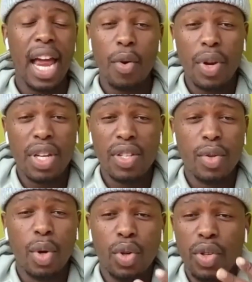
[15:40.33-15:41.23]
I really
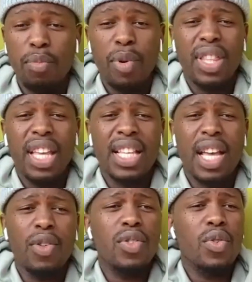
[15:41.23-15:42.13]
just thought you just put things
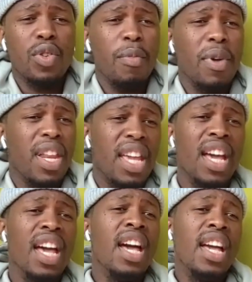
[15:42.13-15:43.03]
out on social
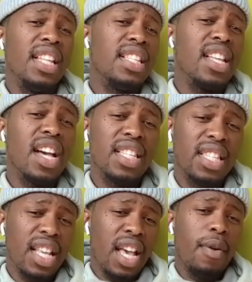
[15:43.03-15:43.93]
media. It starts,